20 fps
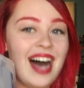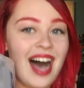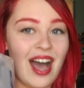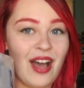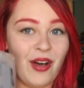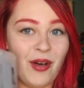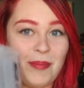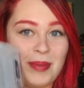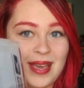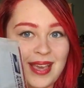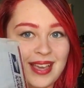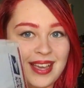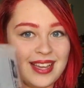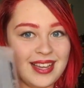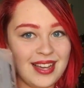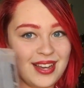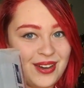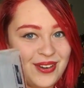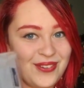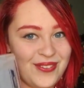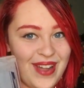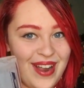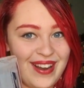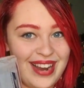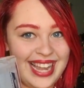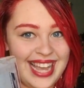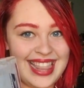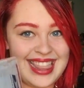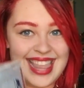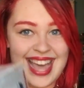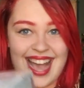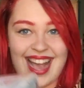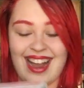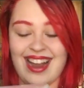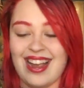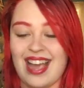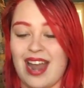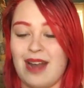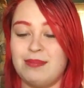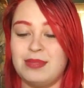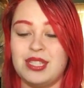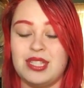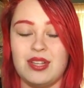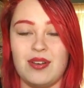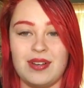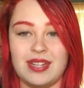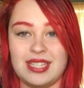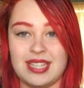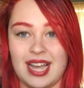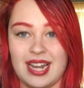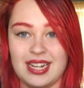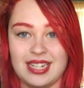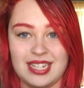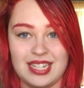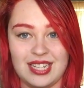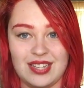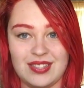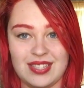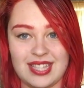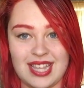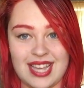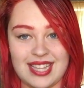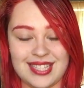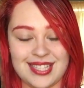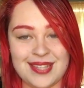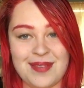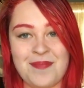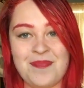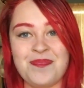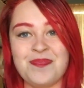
I will be wearing it there, and I'm so excited to use this.